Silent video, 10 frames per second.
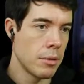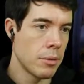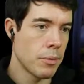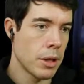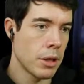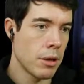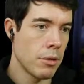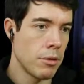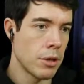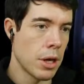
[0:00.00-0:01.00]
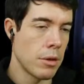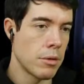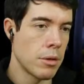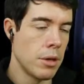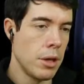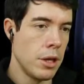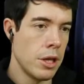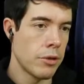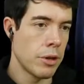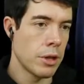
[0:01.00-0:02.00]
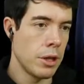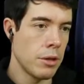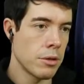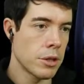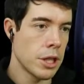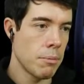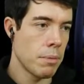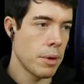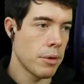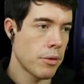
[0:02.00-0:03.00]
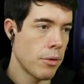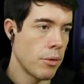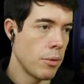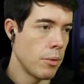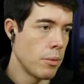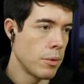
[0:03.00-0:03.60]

I want to get the googe out. Is there anything you can slip through?